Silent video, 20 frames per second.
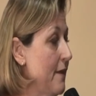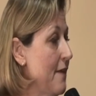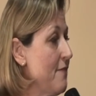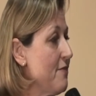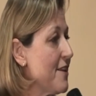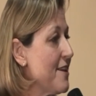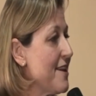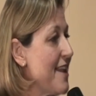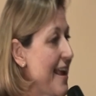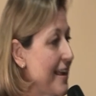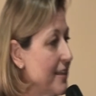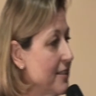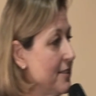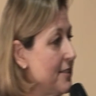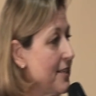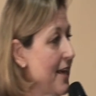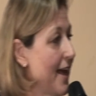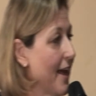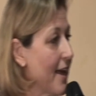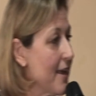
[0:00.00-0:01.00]
And then the next
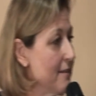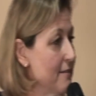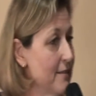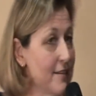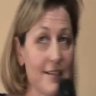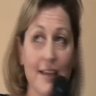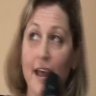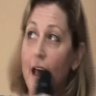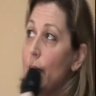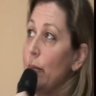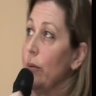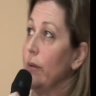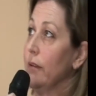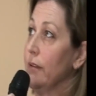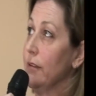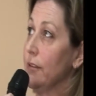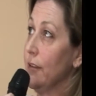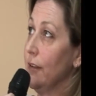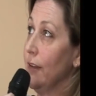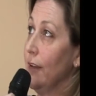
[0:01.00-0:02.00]
day this
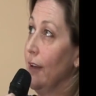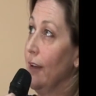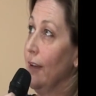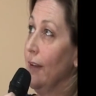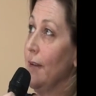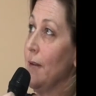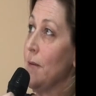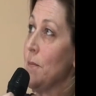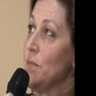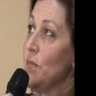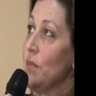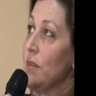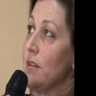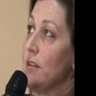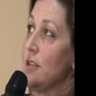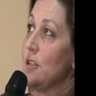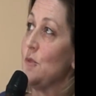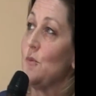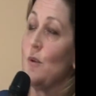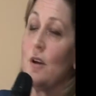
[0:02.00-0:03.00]
happened.
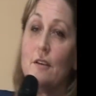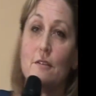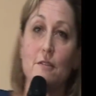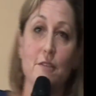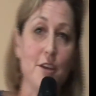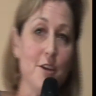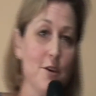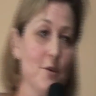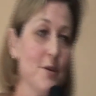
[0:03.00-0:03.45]
This is one of the